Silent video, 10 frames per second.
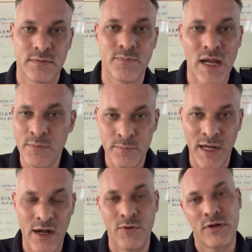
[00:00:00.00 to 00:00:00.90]
My
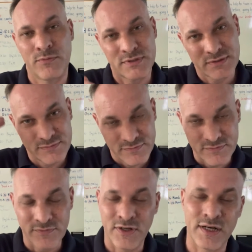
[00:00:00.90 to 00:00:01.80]
babao was
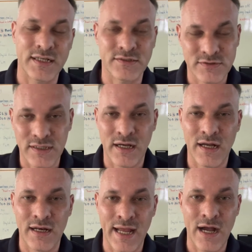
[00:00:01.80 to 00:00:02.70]
very
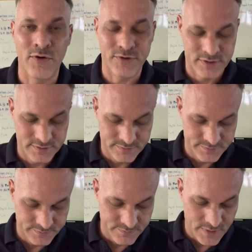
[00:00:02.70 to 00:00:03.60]
loud.
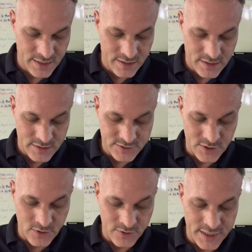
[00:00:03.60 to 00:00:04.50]

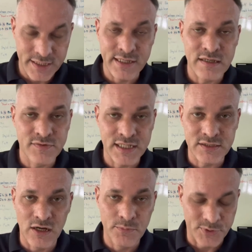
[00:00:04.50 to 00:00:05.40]
So here they give an
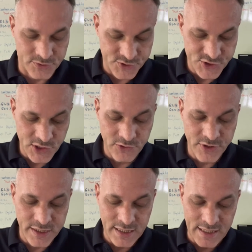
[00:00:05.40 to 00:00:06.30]
example.
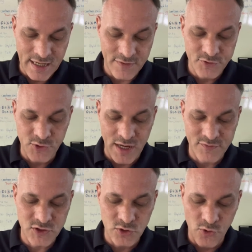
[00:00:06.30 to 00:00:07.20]
Children love to
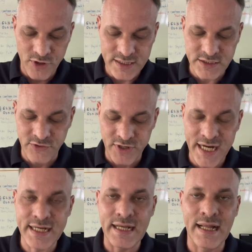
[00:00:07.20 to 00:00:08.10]
have stories
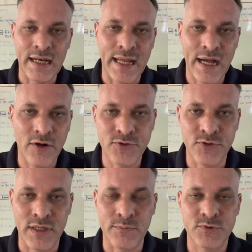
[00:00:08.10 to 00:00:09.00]
read aloud
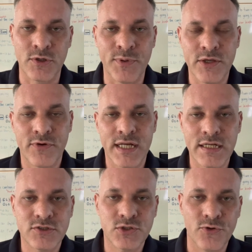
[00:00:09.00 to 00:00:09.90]
to them. So when you
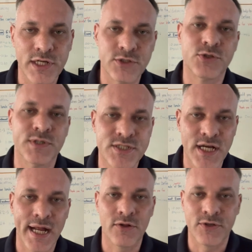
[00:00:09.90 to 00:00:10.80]
read a story to a
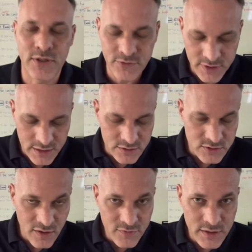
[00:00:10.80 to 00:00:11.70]
child, you don't read it
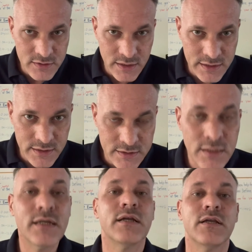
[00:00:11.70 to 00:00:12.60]
softly like this.
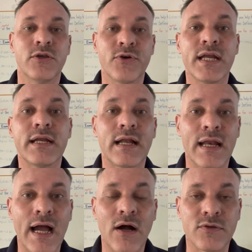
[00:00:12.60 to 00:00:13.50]
You read it
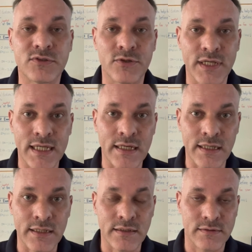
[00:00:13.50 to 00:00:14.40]
aloud so they can
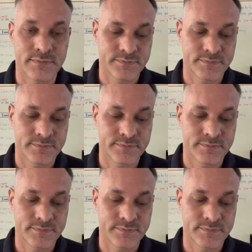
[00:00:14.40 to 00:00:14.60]
hear.